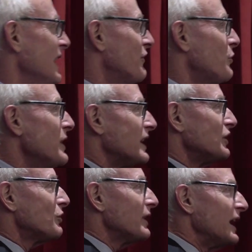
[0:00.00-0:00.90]
if we
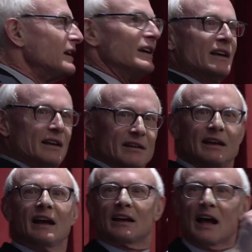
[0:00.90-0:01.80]
can create
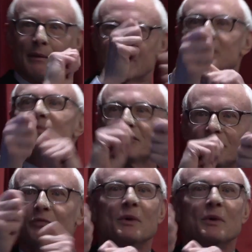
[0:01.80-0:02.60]
economic and business